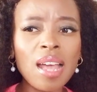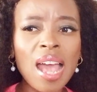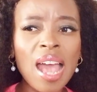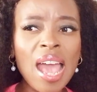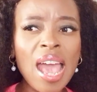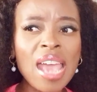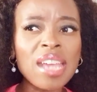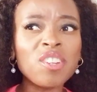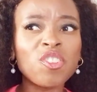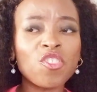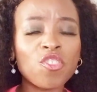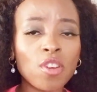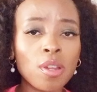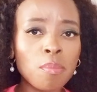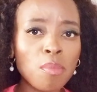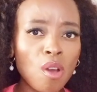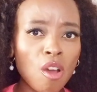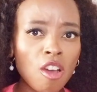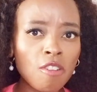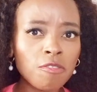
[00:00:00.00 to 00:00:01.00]
I
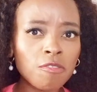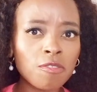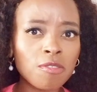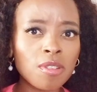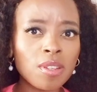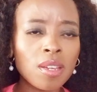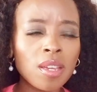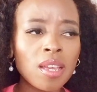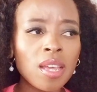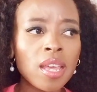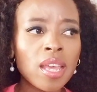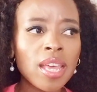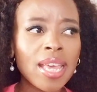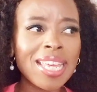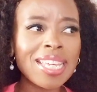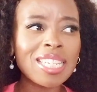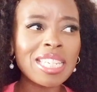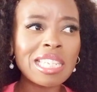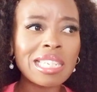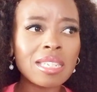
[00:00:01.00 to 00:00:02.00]
dream of
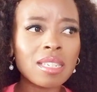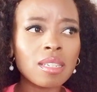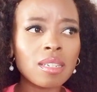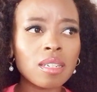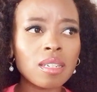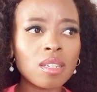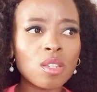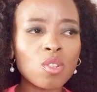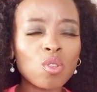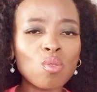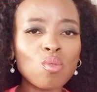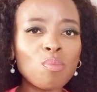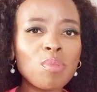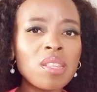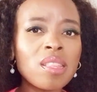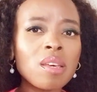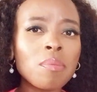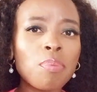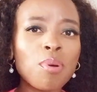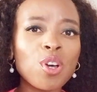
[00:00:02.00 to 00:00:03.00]
is to be
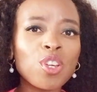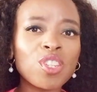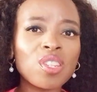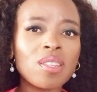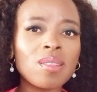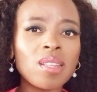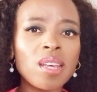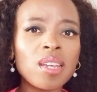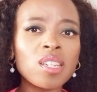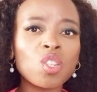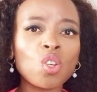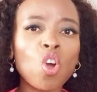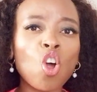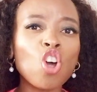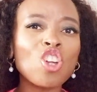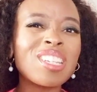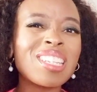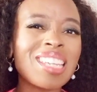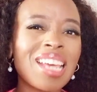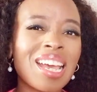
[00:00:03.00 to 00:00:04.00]
the person that is
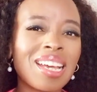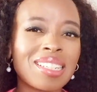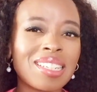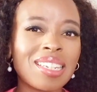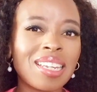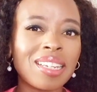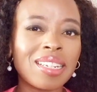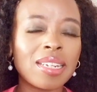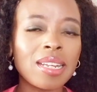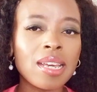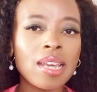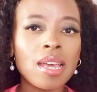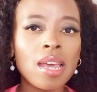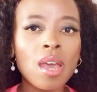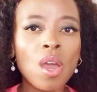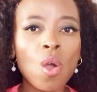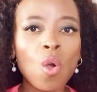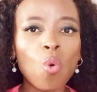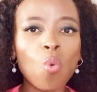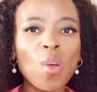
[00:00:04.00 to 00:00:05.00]
contacted
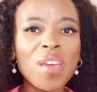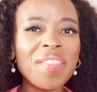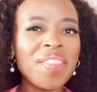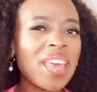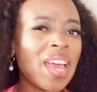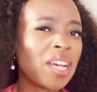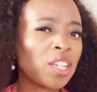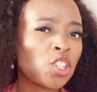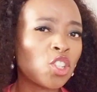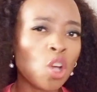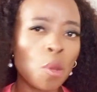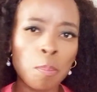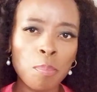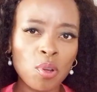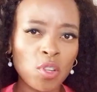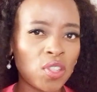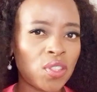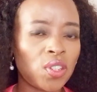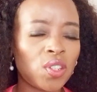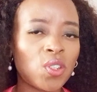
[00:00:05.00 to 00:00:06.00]
when there are job
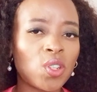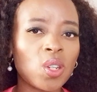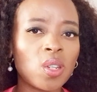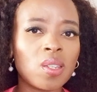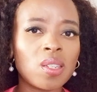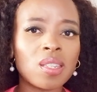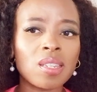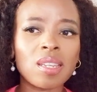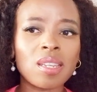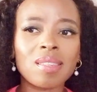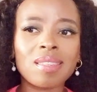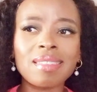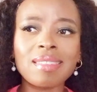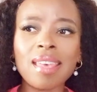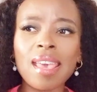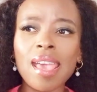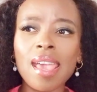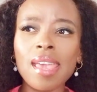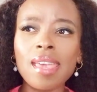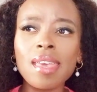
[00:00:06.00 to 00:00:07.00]
positions.
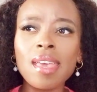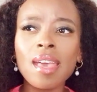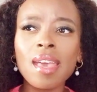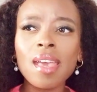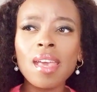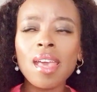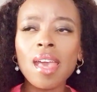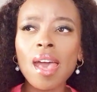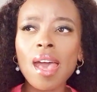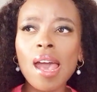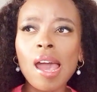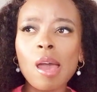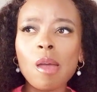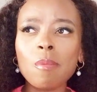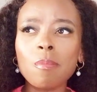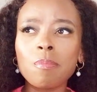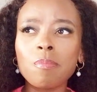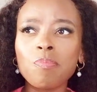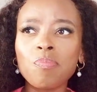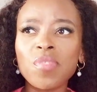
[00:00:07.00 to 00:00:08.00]
Say
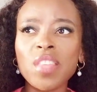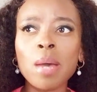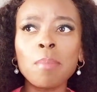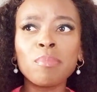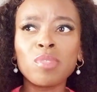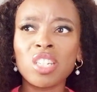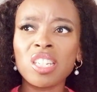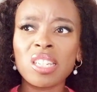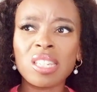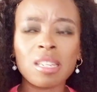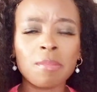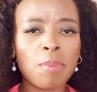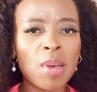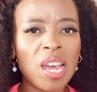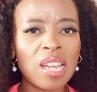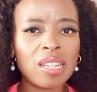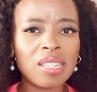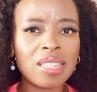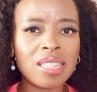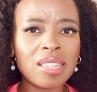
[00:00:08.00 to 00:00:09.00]
the
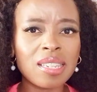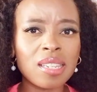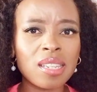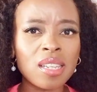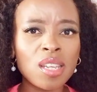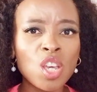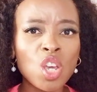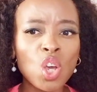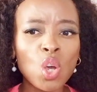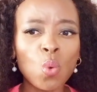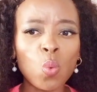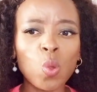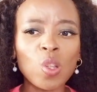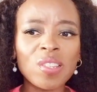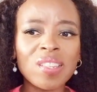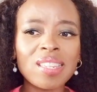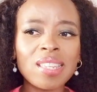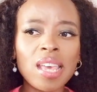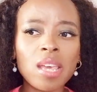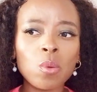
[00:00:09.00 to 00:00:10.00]
municipality will
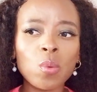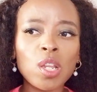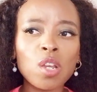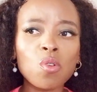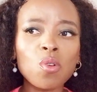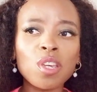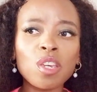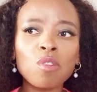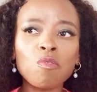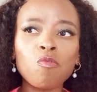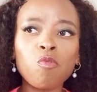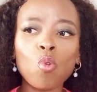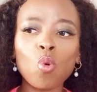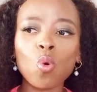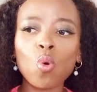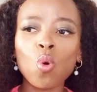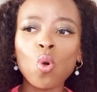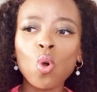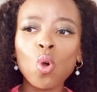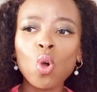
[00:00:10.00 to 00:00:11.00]
say we're looking
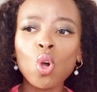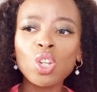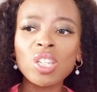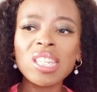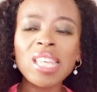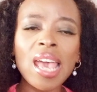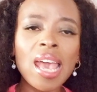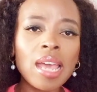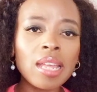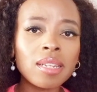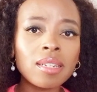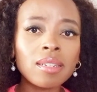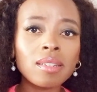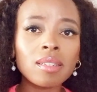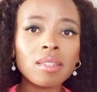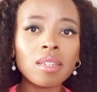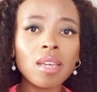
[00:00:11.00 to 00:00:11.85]
for 10